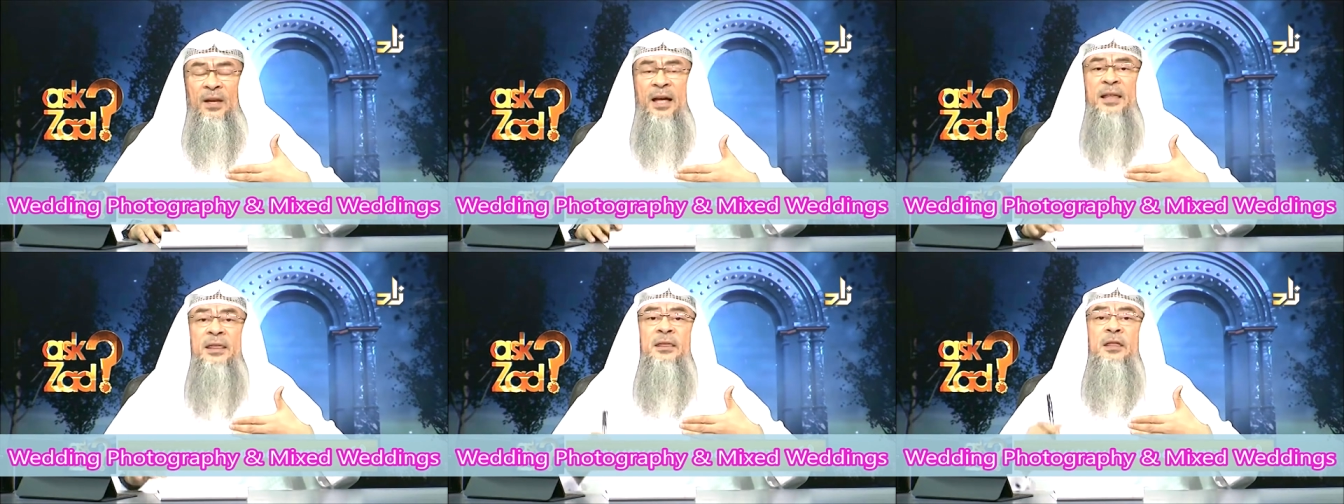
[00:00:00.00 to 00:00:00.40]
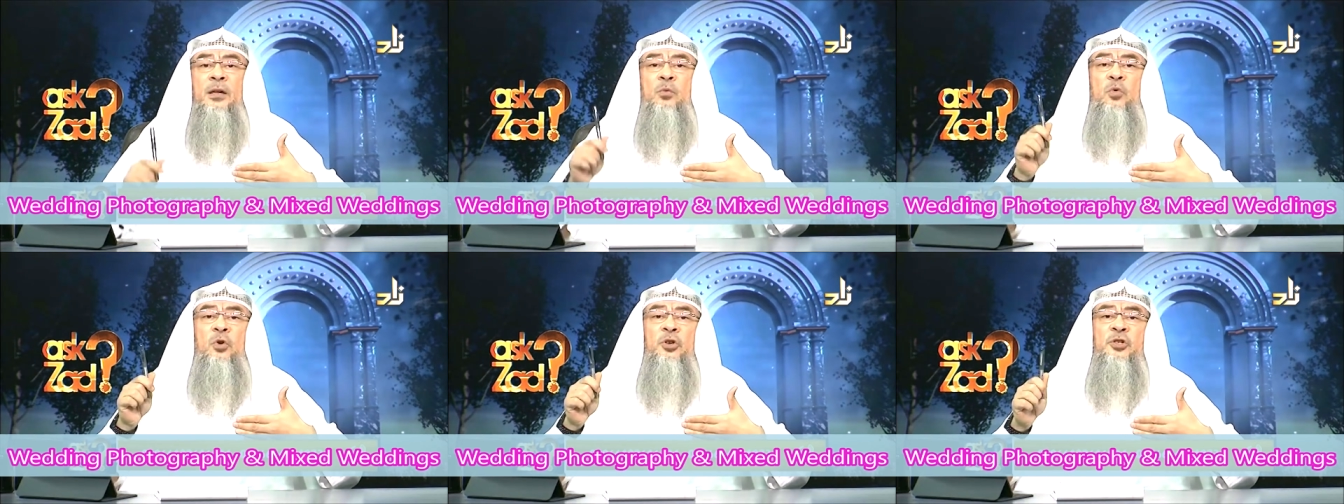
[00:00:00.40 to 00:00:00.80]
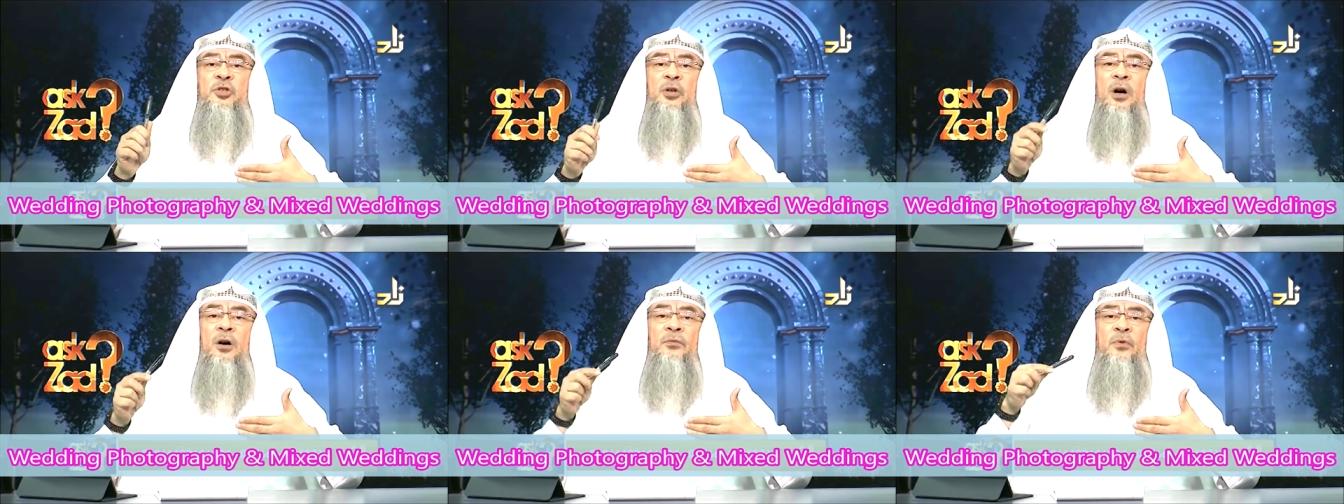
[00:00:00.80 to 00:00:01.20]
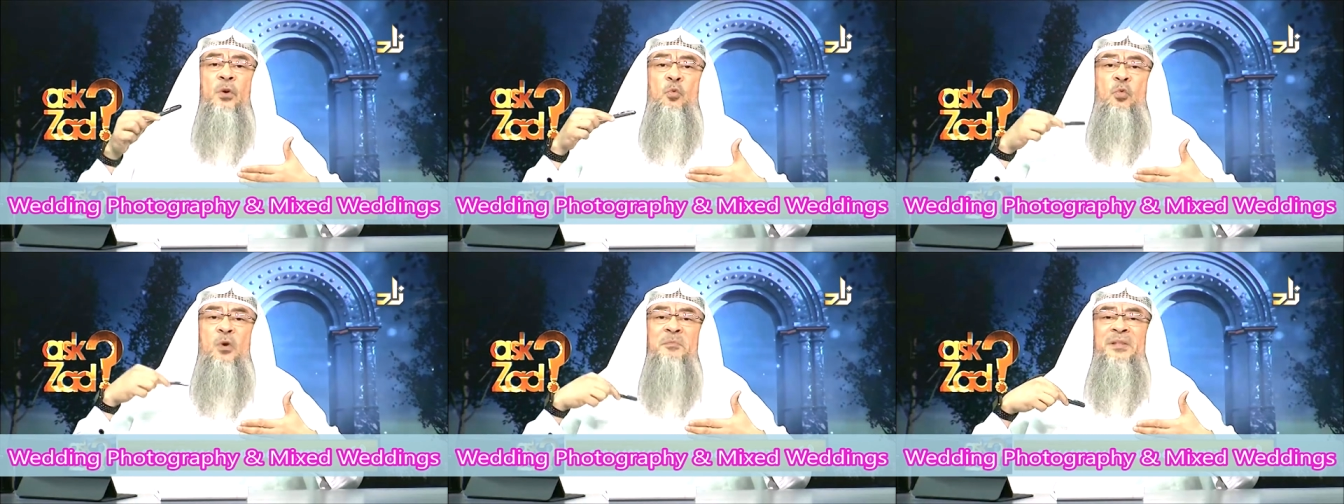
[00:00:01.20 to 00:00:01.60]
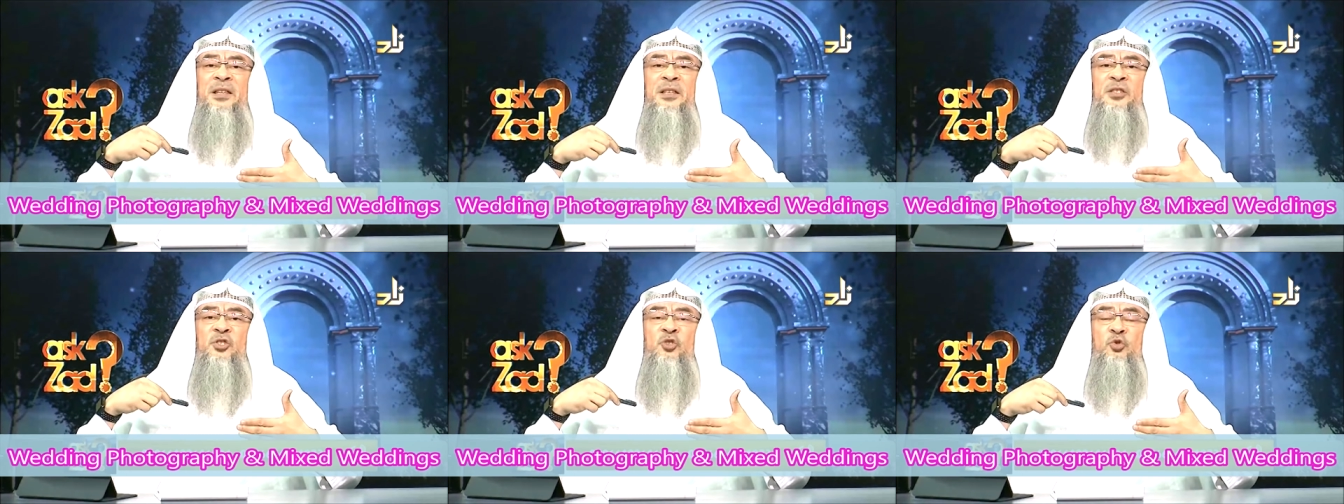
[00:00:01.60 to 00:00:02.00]
and the worst of
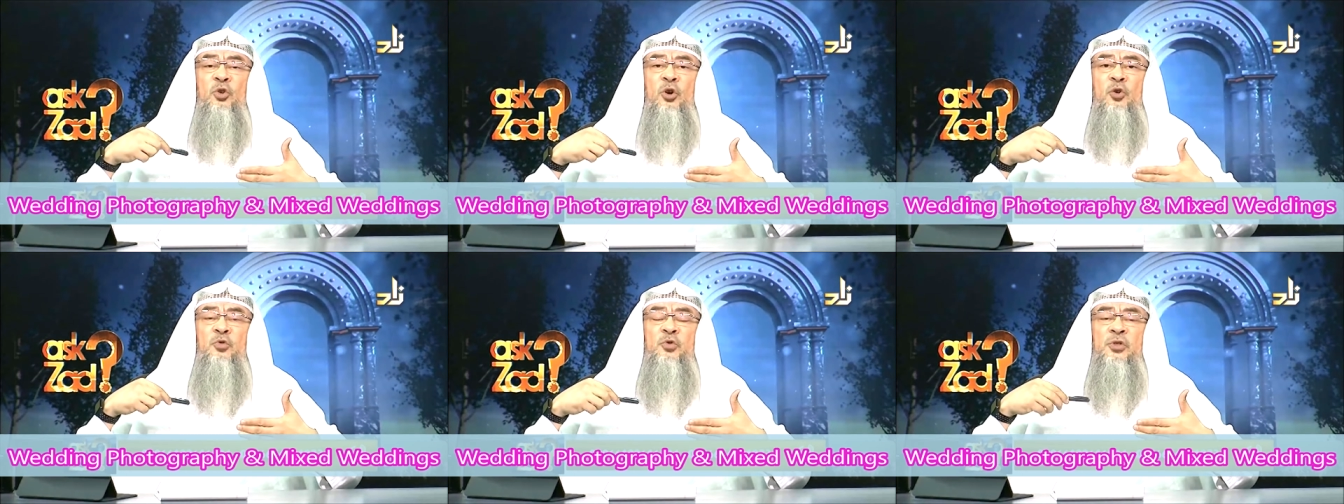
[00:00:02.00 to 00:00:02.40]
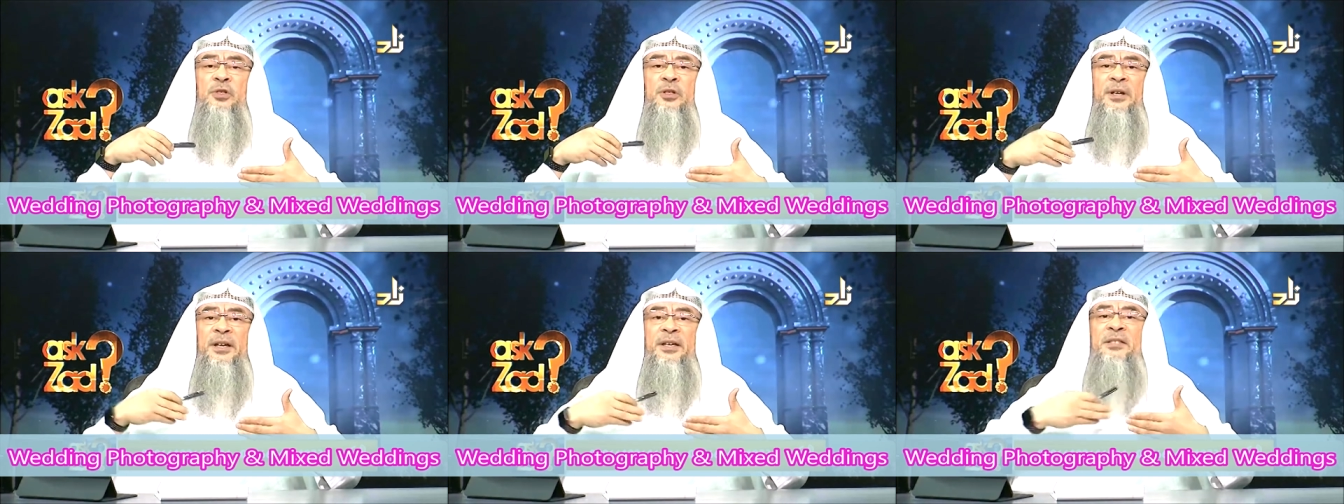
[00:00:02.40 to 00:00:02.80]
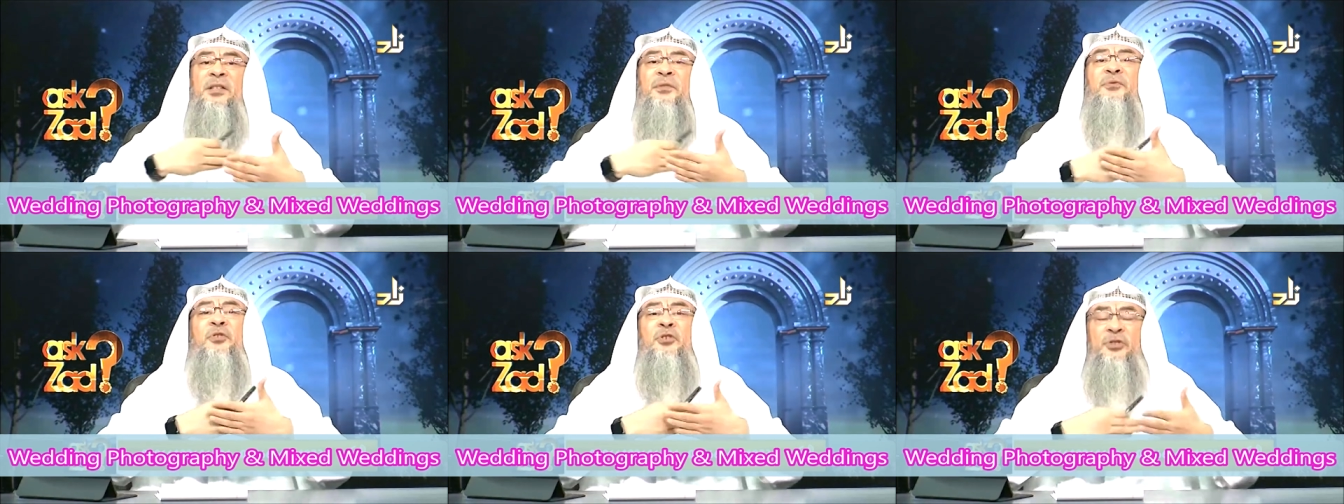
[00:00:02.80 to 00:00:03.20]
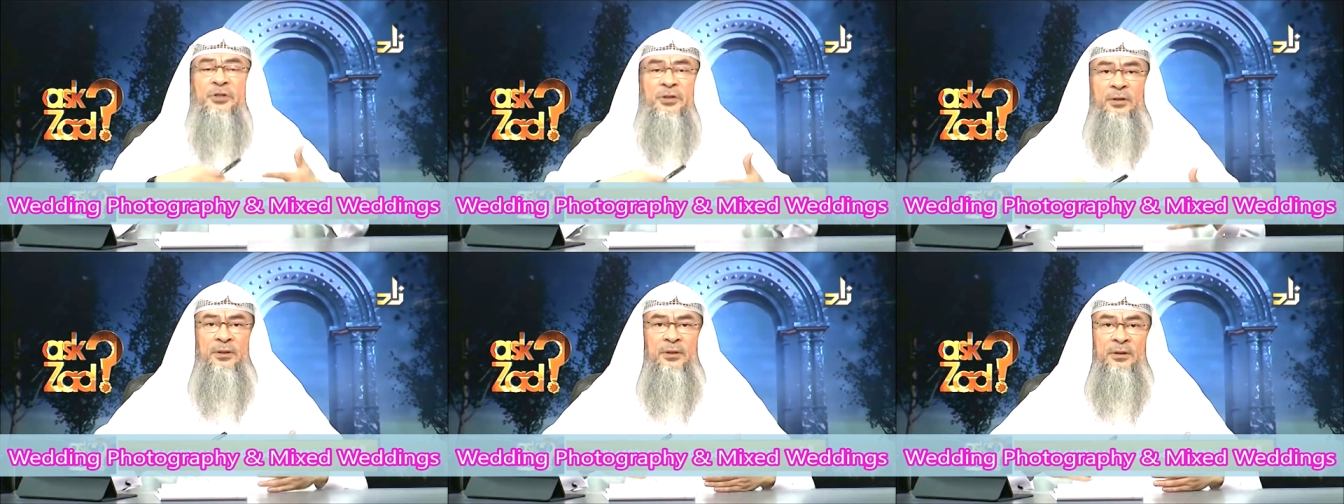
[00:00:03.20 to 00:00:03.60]
women's roles is the first,